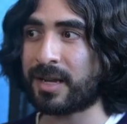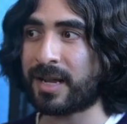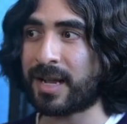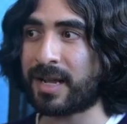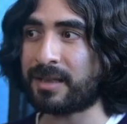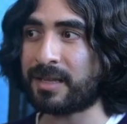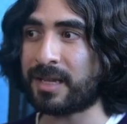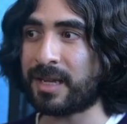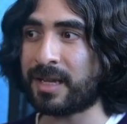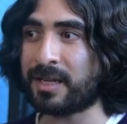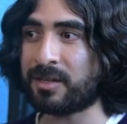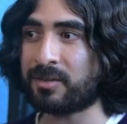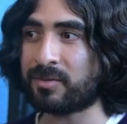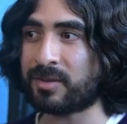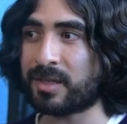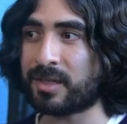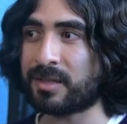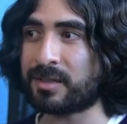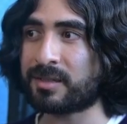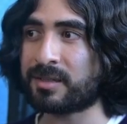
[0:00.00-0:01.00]
at the end of
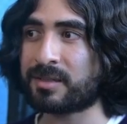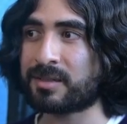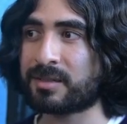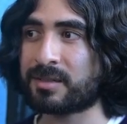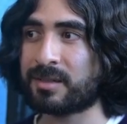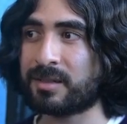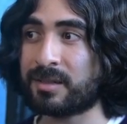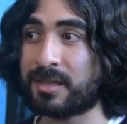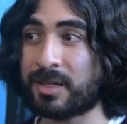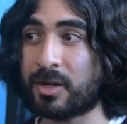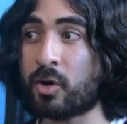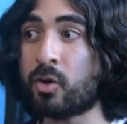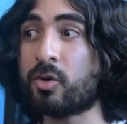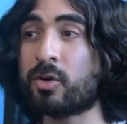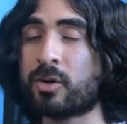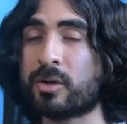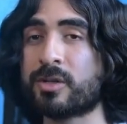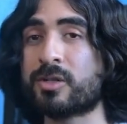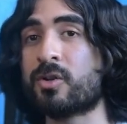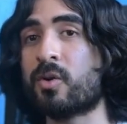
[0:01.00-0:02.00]
this, the
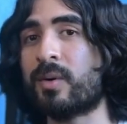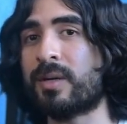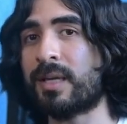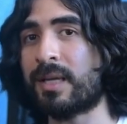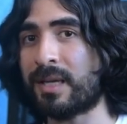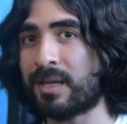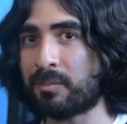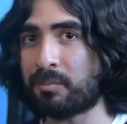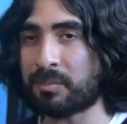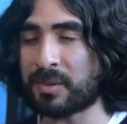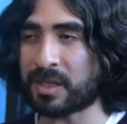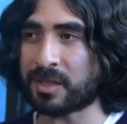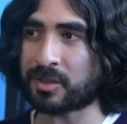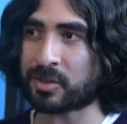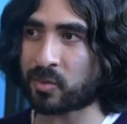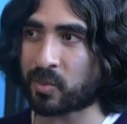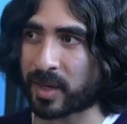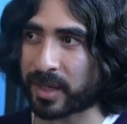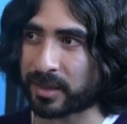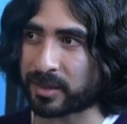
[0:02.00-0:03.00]
ogre is going to hit me
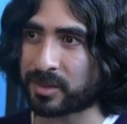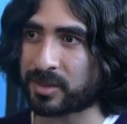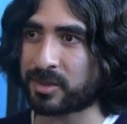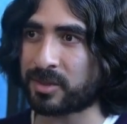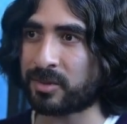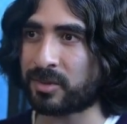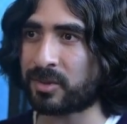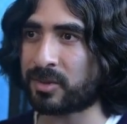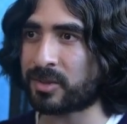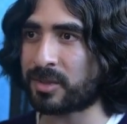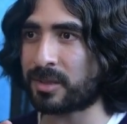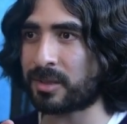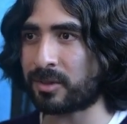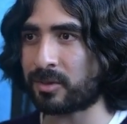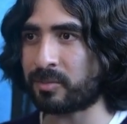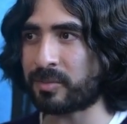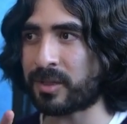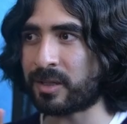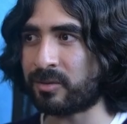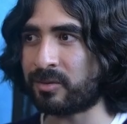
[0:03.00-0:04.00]
twice. So there's a little
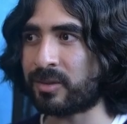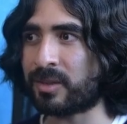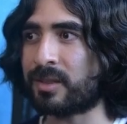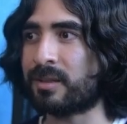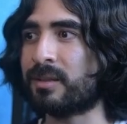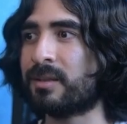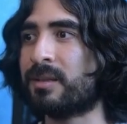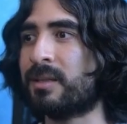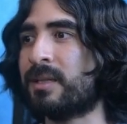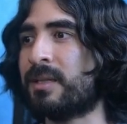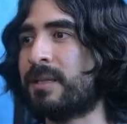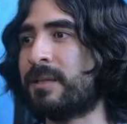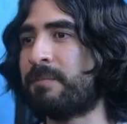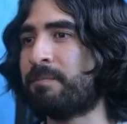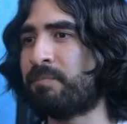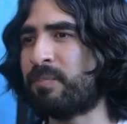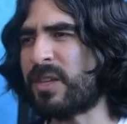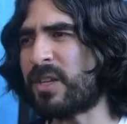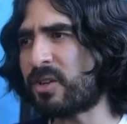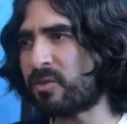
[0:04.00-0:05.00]
bit of
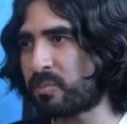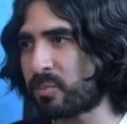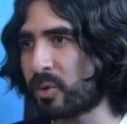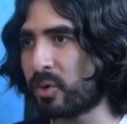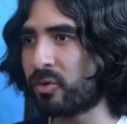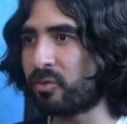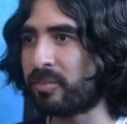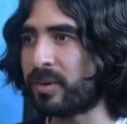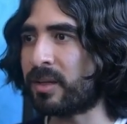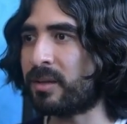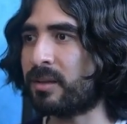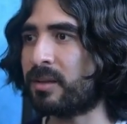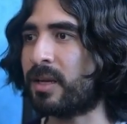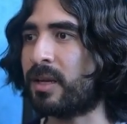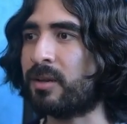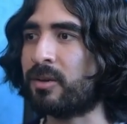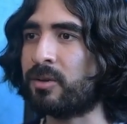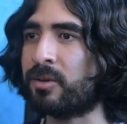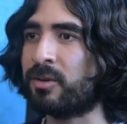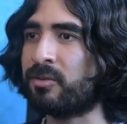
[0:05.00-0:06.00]
an improvement
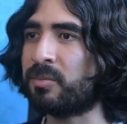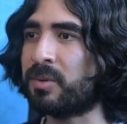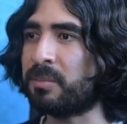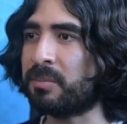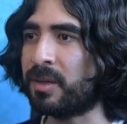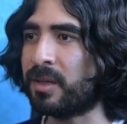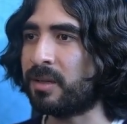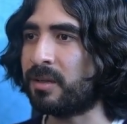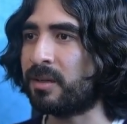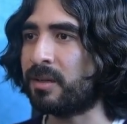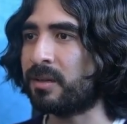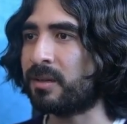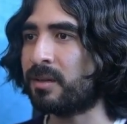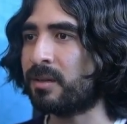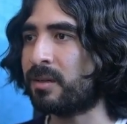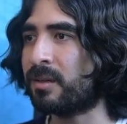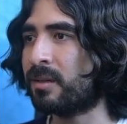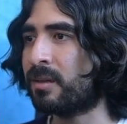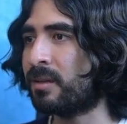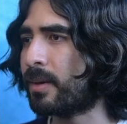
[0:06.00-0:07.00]
that could have been made here.
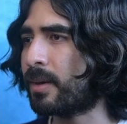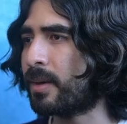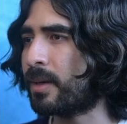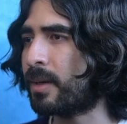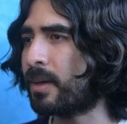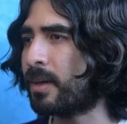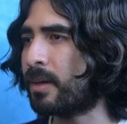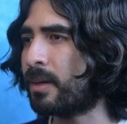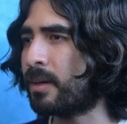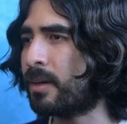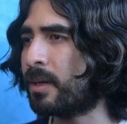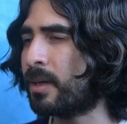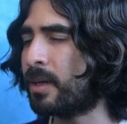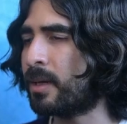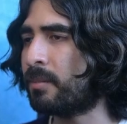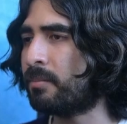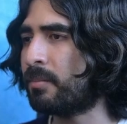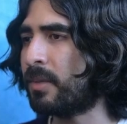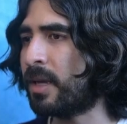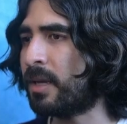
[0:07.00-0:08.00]

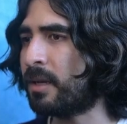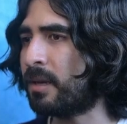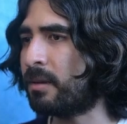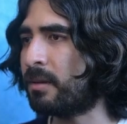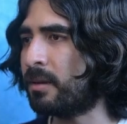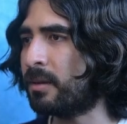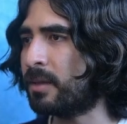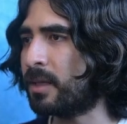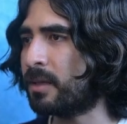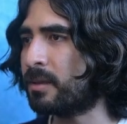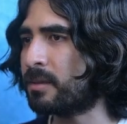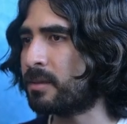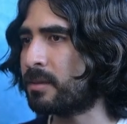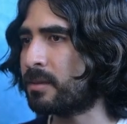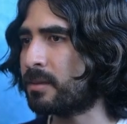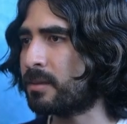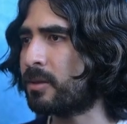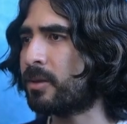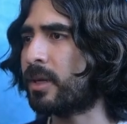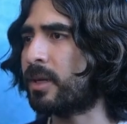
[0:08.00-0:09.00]
And I think
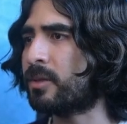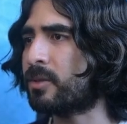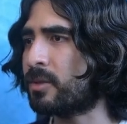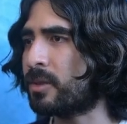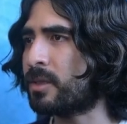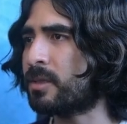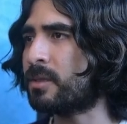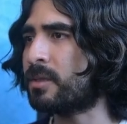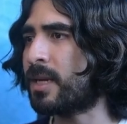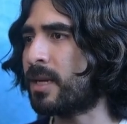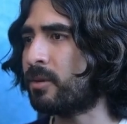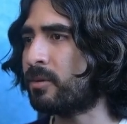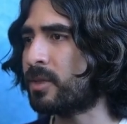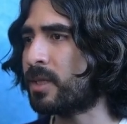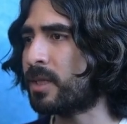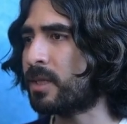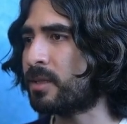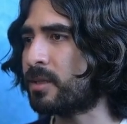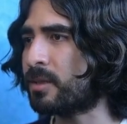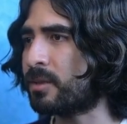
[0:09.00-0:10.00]
that's okay. So let's now
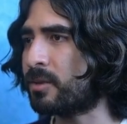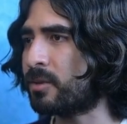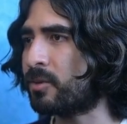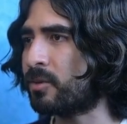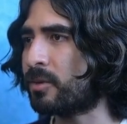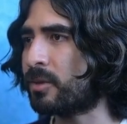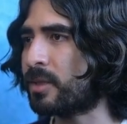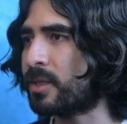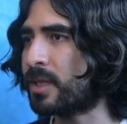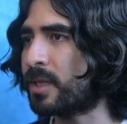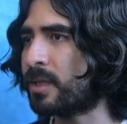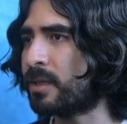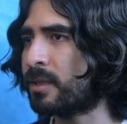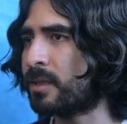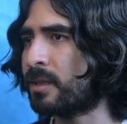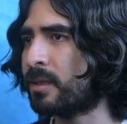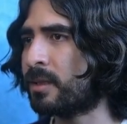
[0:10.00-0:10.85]
dig into ogre attack.